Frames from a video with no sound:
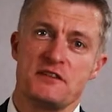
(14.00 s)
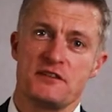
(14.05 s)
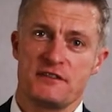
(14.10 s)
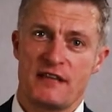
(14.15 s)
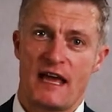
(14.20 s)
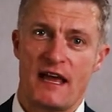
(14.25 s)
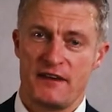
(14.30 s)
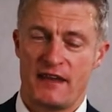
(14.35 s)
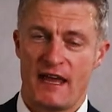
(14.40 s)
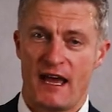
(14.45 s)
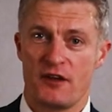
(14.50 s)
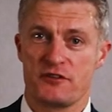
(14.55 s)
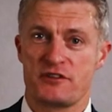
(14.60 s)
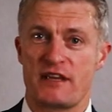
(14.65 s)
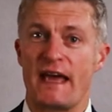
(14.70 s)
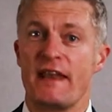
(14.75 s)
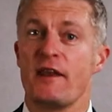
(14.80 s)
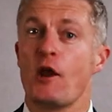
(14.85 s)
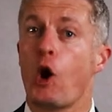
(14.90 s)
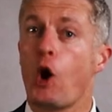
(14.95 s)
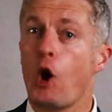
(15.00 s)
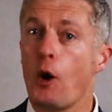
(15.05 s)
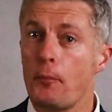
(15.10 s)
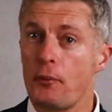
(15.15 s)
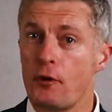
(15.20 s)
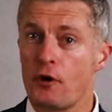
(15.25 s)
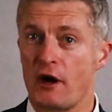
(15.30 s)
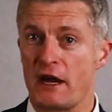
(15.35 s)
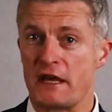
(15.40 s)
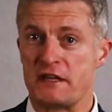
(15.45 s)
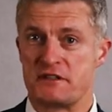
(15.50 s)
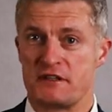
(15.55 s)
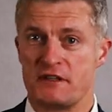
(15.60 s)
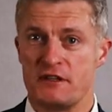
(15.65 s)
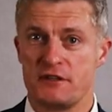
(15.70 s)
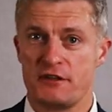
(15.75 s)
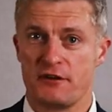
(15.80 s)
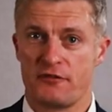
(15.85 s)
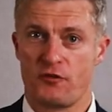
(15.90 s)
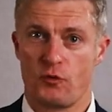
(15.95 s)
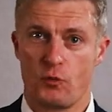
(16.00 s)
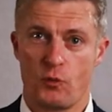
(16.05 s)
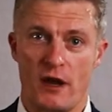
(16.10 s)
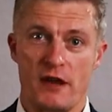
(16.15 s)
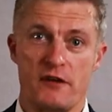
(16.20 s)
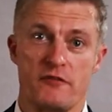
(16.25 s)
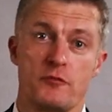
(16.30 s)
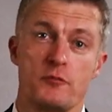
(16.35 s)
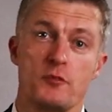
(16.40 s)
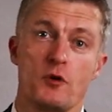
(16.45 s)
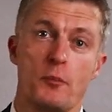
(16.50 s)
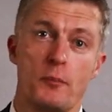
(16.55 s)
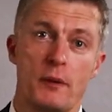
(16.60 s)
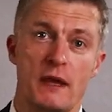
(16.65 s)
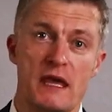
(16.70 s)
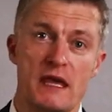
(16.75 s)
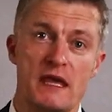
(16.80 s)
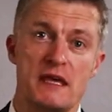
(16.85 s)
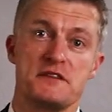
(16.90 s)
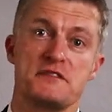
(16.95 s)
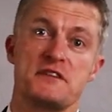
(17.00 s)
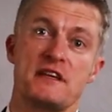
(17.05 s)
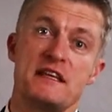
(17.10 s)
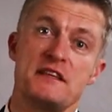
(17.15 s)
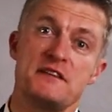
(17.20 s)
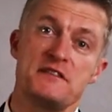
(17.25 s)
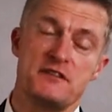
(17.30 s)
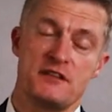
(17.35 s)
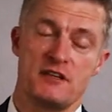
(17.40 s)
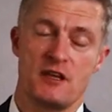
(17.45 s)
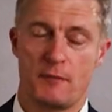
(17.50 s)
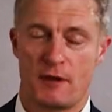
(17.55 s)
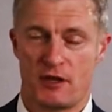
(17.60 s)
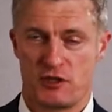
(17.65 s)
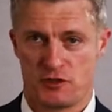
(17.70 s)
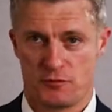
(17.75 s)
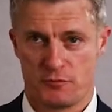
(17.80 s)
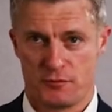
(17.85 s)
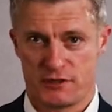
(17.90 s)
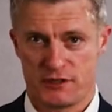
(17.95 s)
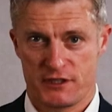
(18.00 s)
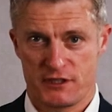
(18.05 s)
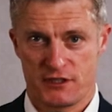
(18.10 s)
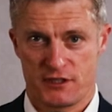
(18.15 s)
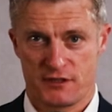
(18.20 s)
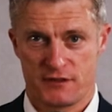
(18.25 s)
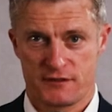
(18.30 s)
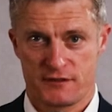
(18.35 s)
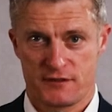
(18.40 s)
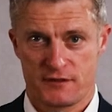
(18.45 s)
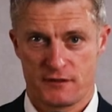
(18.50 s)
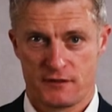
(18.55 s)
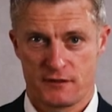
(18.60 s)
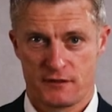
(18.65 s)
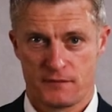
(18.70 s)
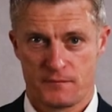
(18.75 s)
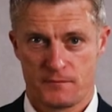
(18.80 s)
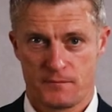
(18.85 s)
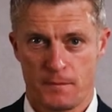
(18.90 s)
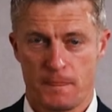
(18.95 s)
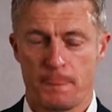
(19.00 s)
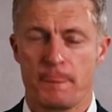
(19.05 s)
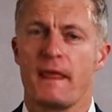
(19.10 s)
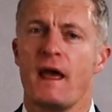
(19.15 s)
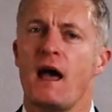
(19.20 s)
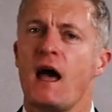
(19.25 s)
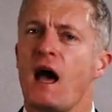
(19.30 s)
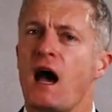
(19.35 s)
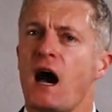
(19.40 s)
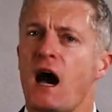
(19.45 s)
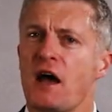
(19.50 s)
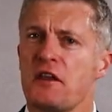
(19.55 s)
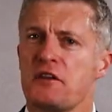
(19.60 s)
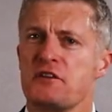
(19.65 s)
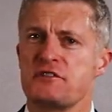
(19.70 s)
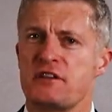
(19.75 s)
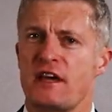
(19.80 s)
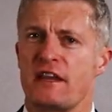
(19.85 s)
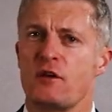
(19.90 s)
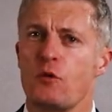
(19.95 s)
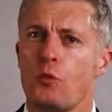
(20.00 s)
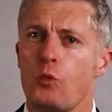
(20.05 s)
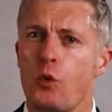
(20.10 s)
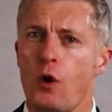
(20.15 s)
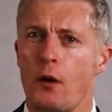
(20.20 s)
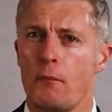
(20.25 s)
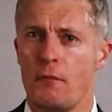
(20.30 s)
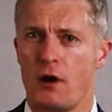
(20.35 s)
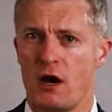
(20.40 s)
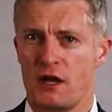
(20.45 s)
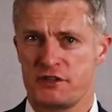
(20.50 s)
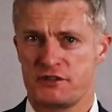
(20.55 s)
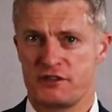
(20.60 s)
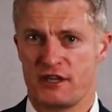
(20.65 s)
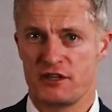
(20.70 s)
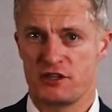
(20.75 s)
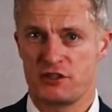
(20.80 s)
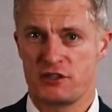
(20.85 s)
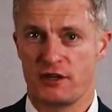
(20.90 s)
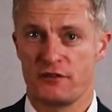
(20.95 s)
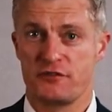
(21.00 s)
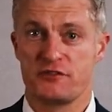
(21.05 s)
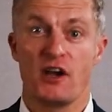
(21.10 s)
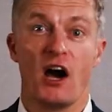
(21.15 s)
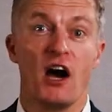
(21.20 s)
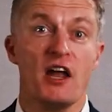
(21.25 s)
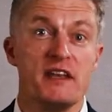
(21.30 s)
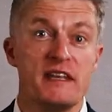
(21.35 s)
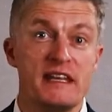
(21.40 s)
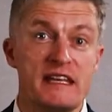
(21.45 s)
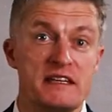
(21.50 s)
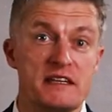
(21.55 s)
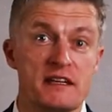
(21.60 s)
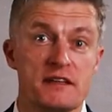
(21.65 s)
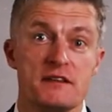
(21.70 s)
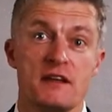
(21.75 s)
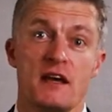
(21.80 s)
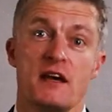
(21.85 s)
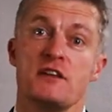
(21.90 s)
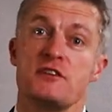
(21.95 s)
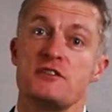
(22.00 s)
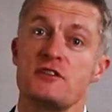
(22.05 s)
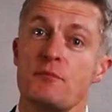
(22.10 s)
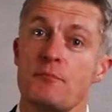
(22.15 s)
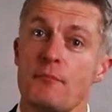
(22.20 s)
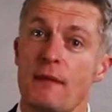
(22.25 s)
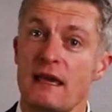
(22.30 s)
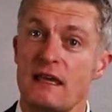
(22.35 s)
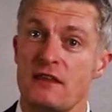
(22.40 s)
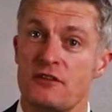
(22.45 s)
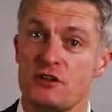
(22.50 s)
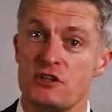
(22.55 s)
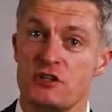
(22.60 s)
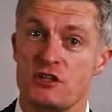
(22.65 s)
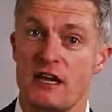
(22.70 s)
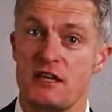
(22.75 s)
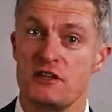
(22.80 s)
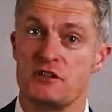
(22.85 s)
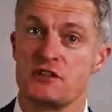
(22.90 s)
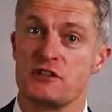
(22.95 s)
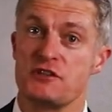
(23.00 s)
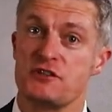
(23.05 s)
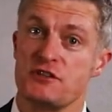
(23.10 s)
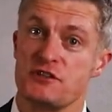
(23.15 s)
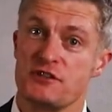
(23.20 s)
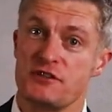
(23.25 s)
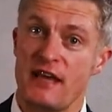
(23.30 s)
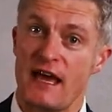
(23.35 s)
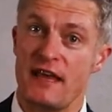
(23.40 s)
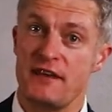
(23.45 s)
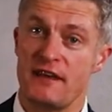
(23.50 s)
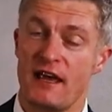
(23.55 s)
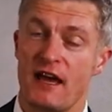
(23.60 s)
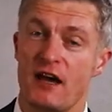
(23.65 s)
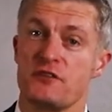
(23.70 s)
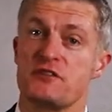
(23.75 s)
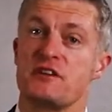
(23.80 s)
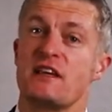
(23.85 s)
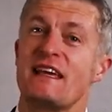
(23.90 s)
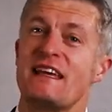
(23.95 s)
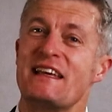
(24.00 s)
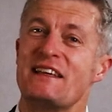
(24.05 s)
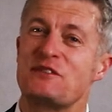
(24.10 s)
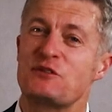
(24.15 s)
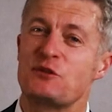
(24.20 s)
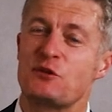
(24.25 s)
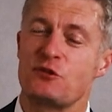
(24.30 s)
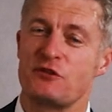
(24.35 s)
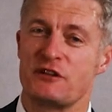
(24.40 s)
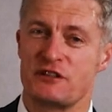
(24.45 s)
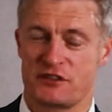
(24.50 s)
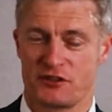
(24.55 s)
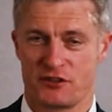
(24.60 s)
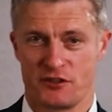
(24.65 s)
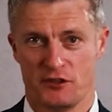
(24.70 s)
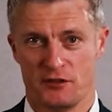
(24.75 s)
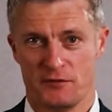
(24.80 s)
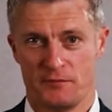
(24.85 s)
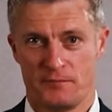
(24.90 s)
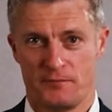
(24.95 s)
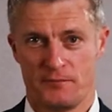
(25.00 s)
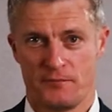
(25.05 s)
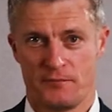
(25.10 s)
to stand out and operate in a different way from your peers in senior management positions. Understanding what mindset shifts are needed to make the changes to stand out is critical.